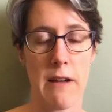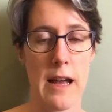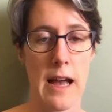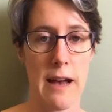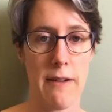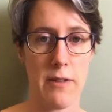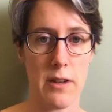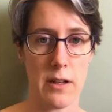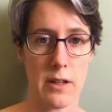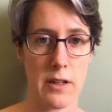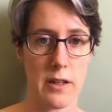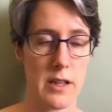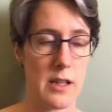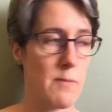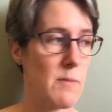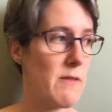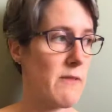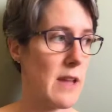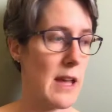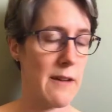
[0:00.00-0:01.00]
Have a look at them
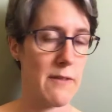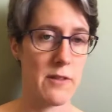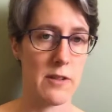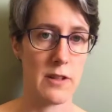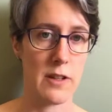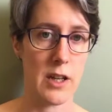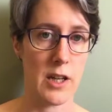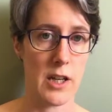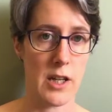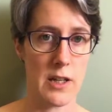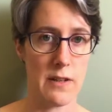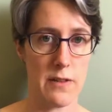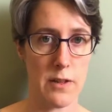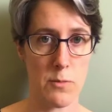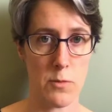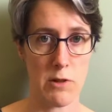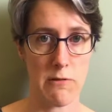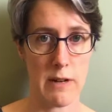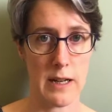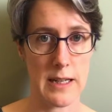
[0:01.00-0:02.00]
if you haven't heard of them
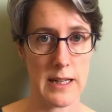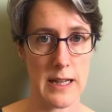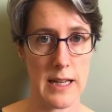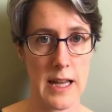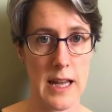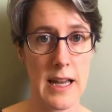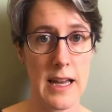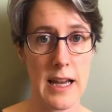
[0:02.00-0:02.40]
already,